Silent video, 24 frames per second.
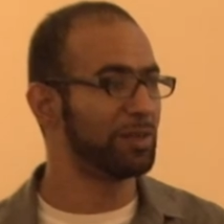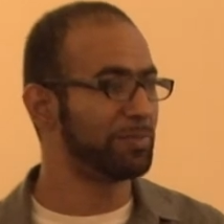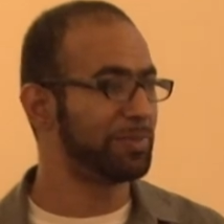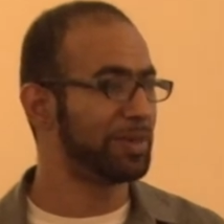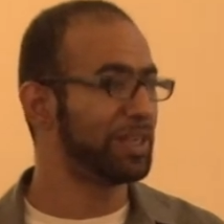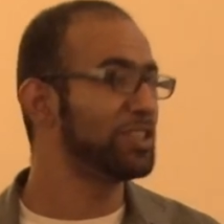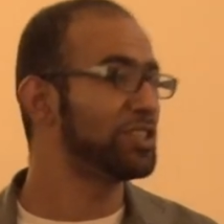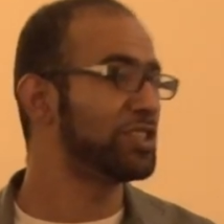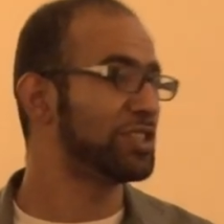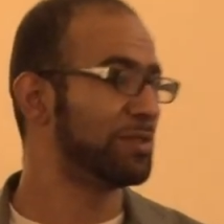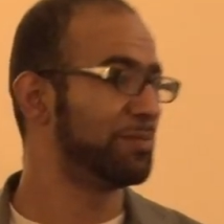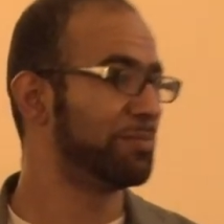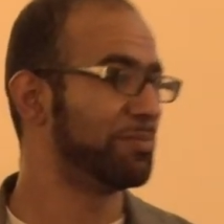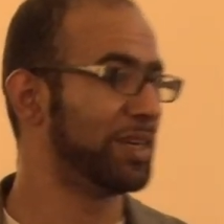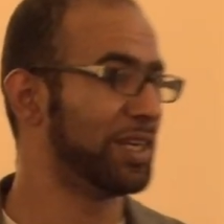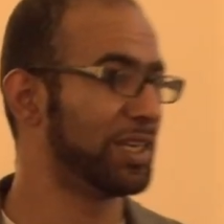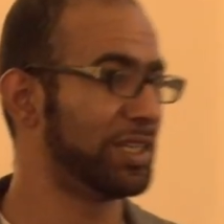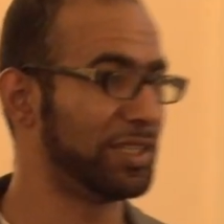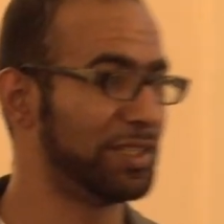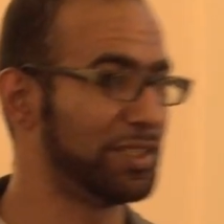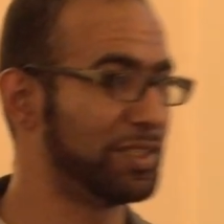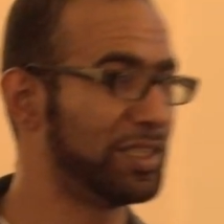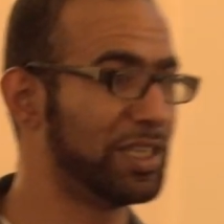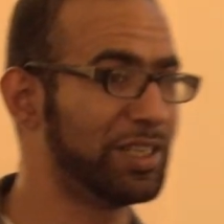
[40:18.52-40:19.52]
oppression by
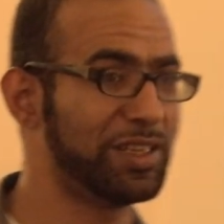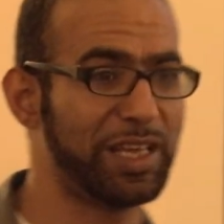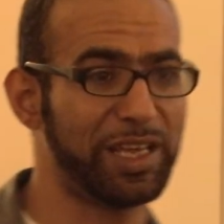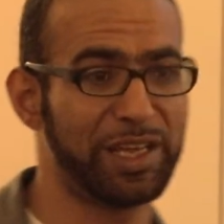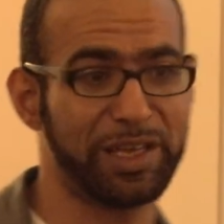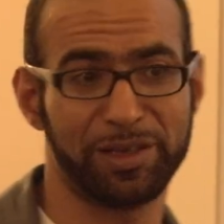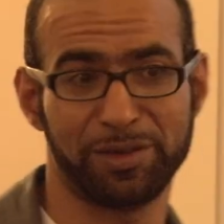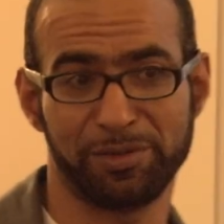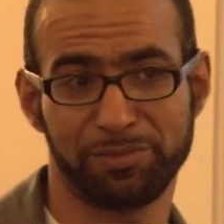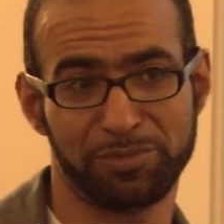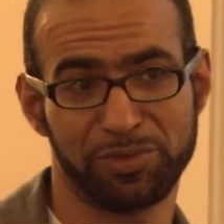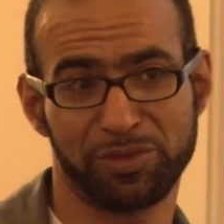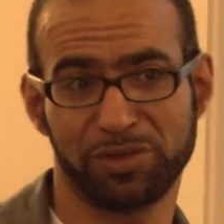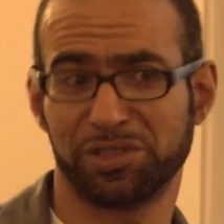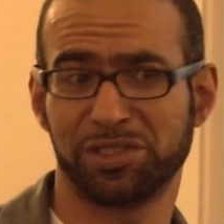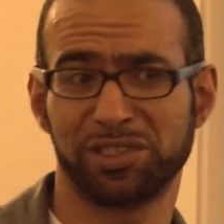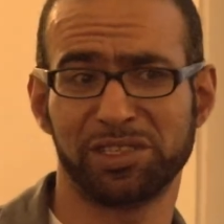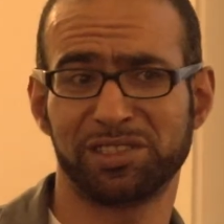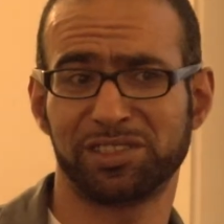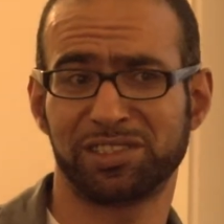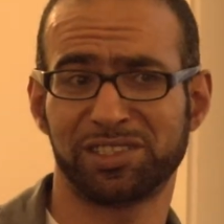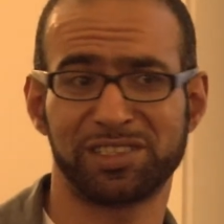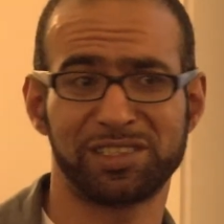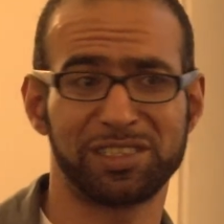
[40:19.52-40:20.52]
today, because
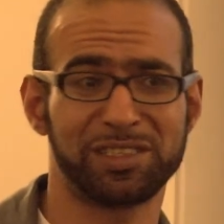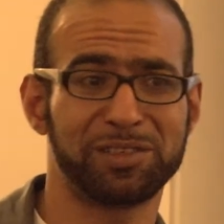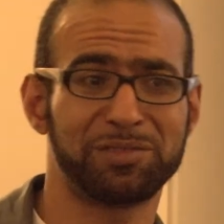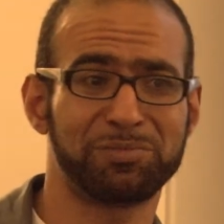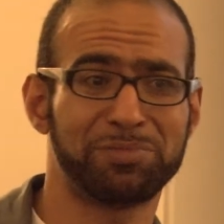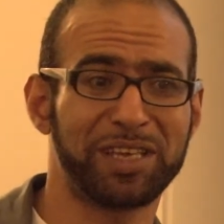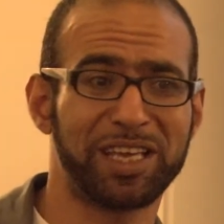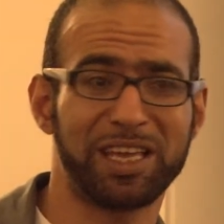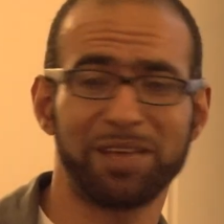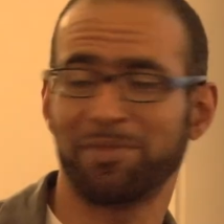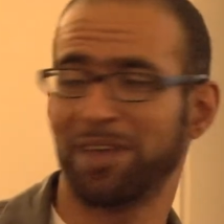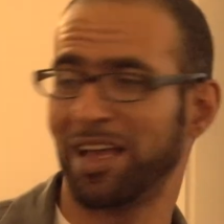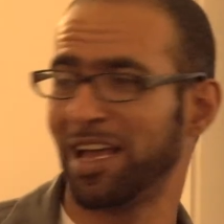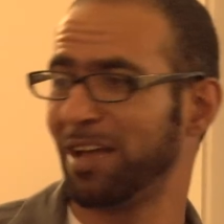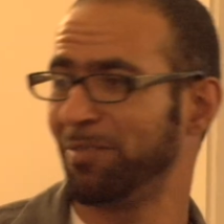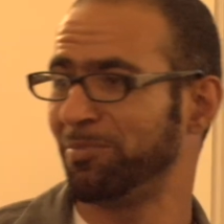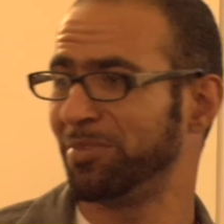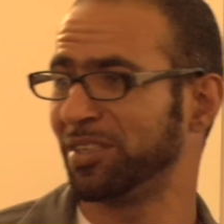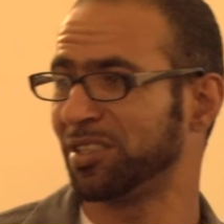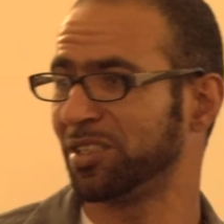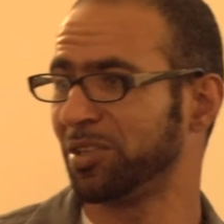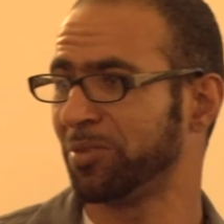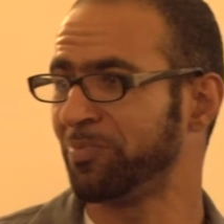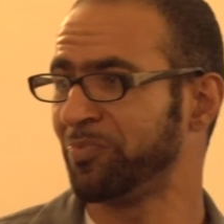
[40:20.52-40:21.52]
it became a
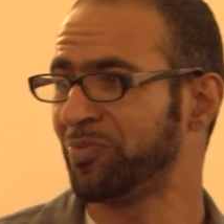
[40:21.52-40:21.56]
habit.